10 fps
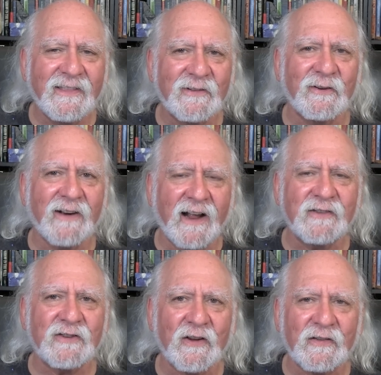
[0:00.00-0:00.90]
These are
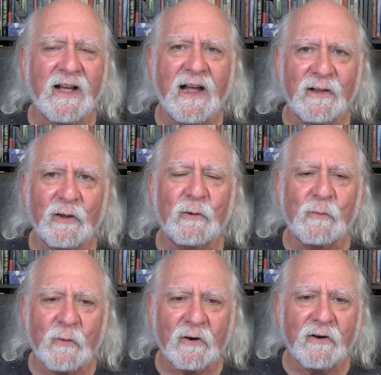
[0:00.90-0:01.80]
not just hollow
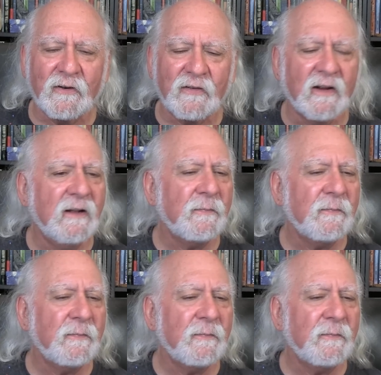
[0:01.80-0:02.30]
words.